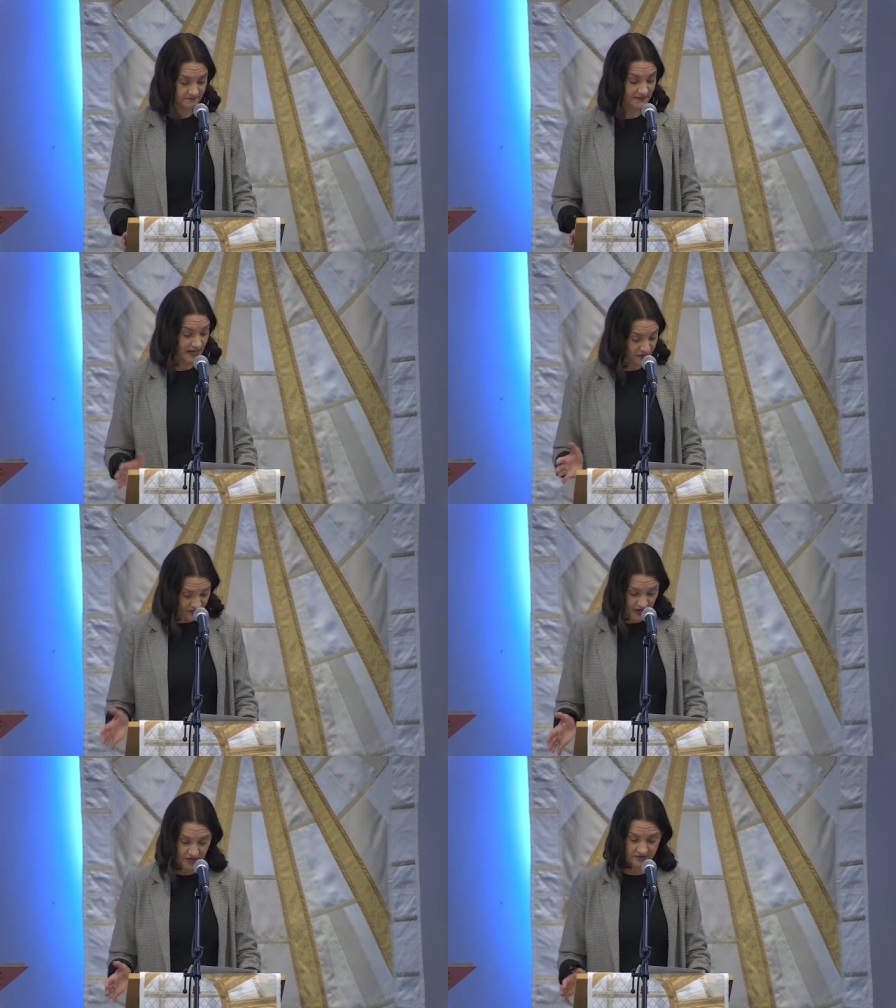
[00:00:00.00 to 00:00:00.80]
and
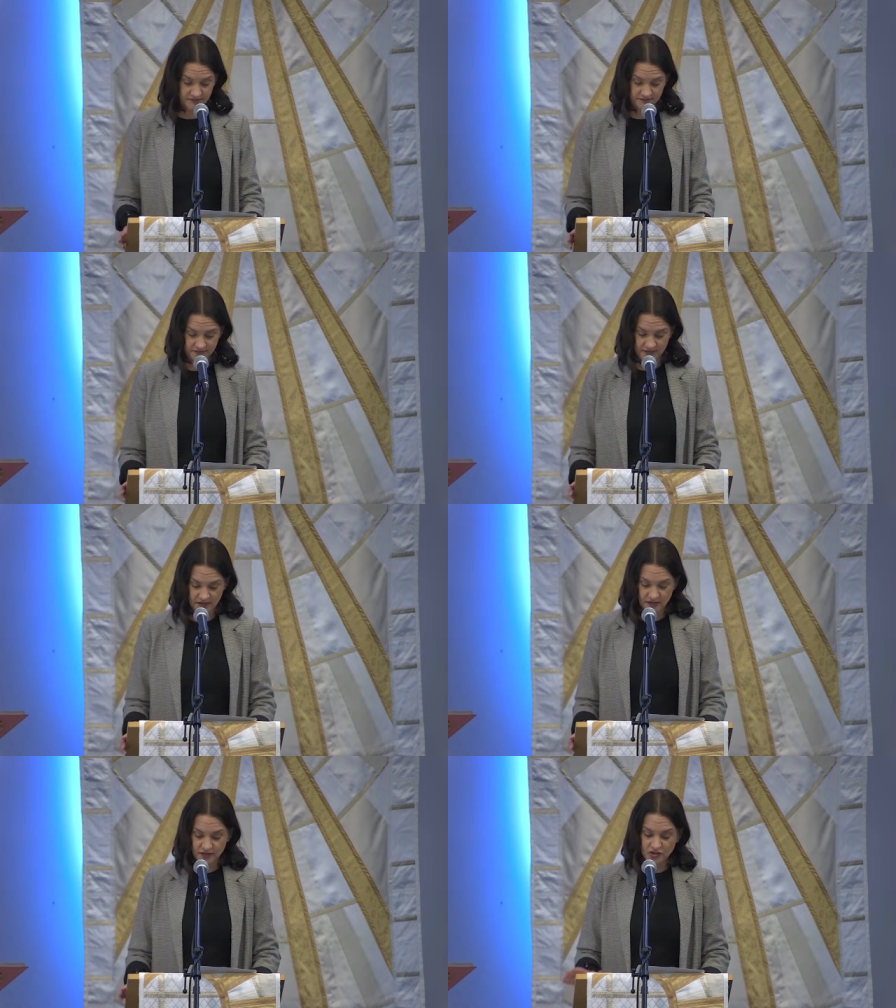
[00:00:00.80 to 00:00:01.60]
fear
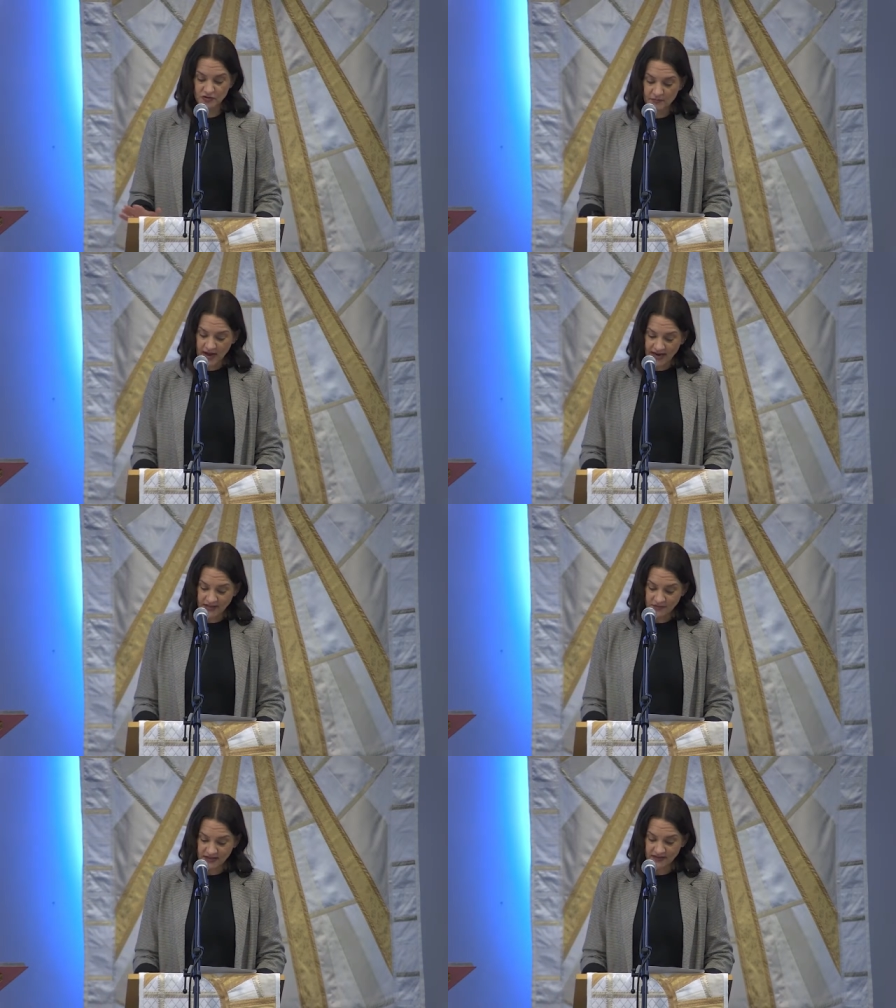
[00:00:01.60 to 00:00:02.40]
to
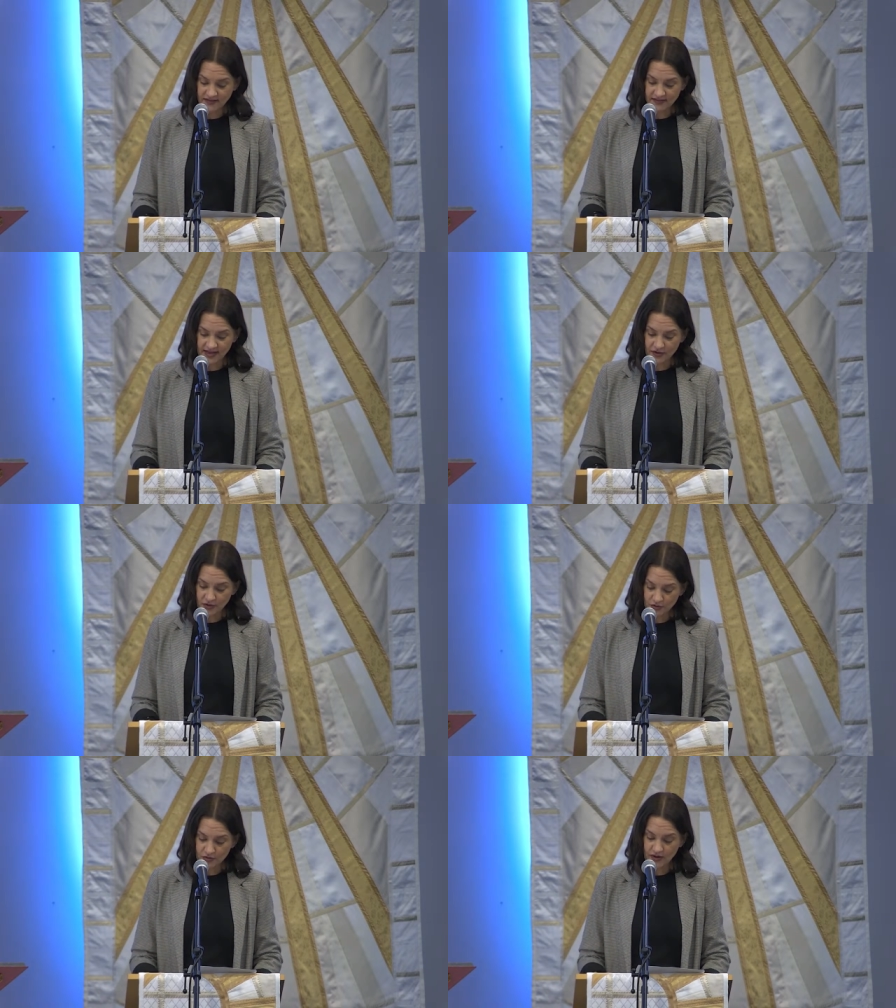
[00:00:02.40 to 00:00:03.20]
remind me that
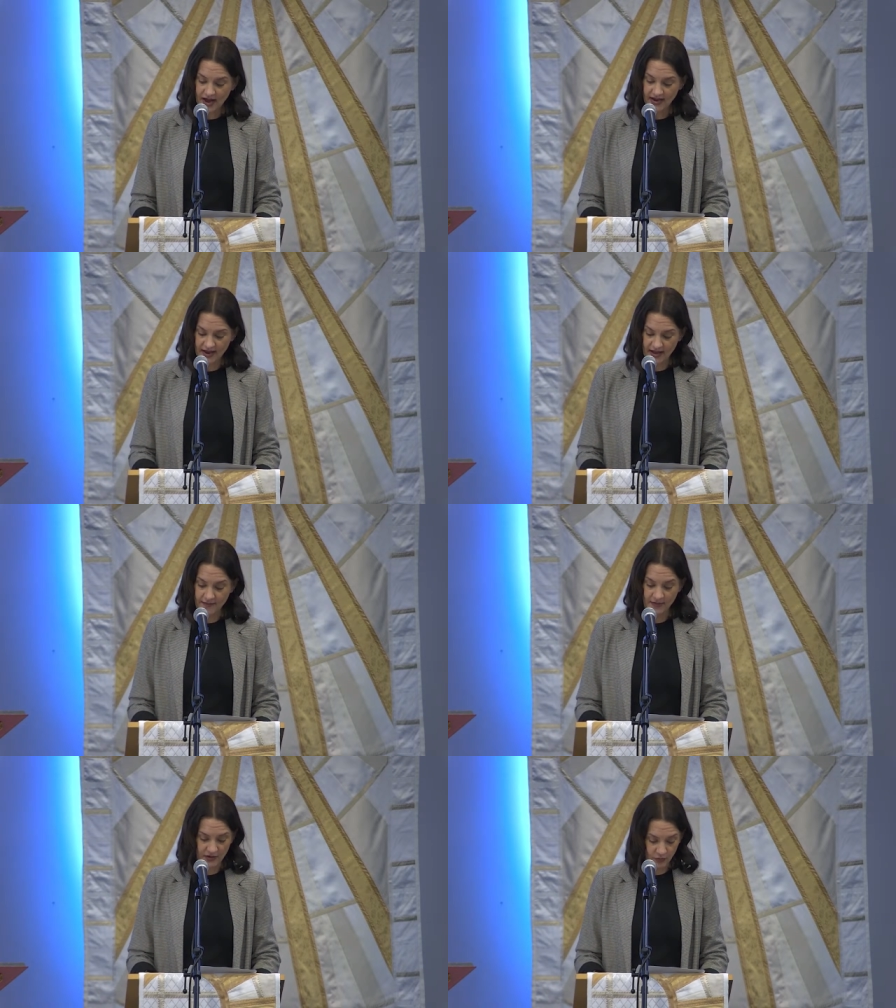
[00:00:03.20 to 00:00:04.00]
who I
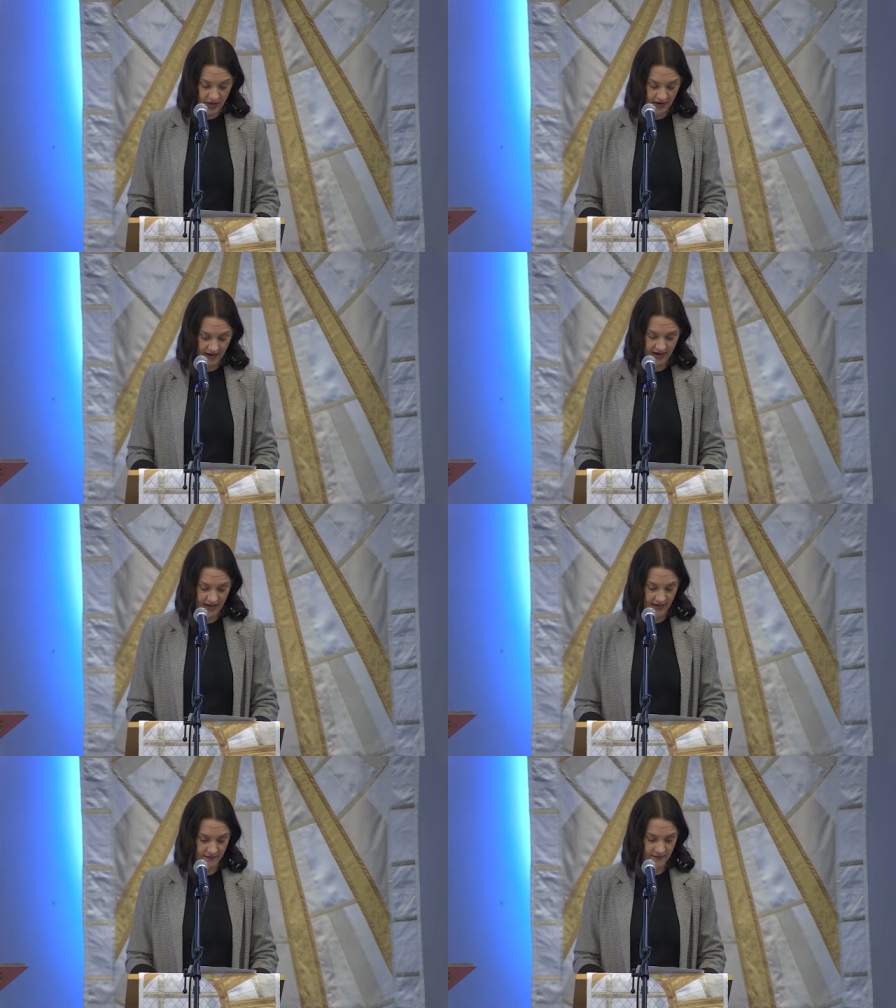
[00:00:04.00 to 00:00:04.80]
am and where I
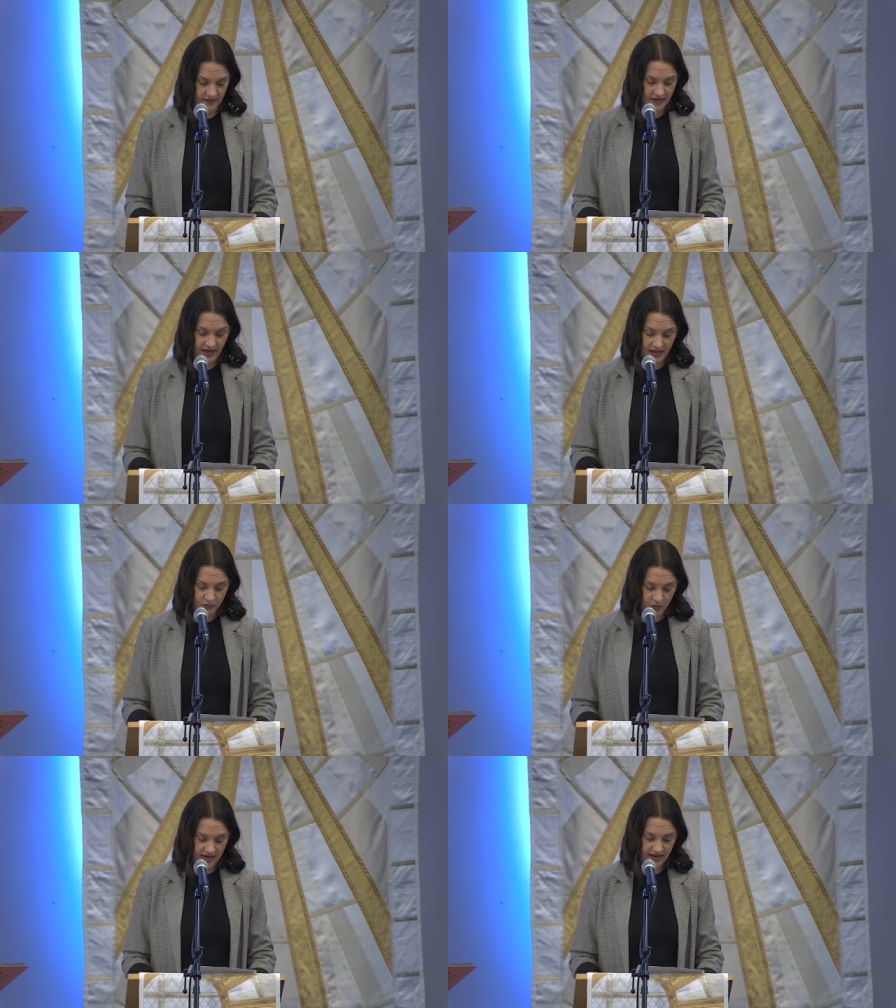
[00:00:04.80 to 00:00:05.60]
am and
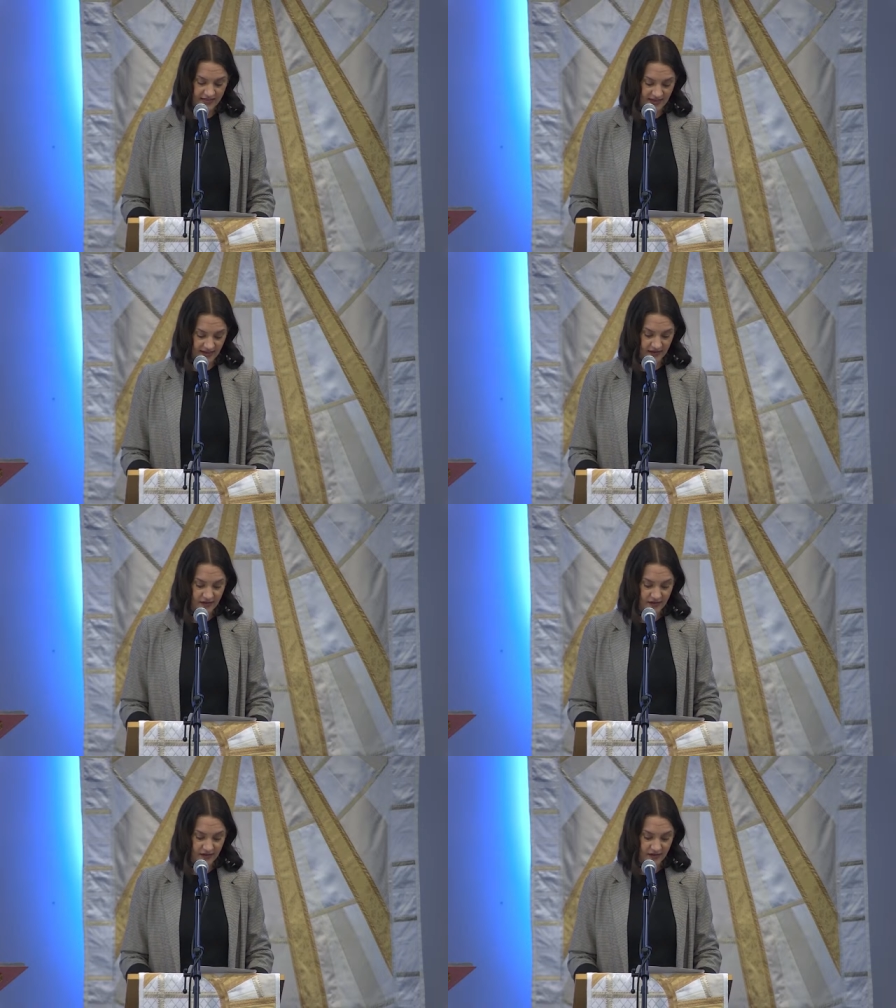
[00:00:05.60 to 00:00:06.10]
what I think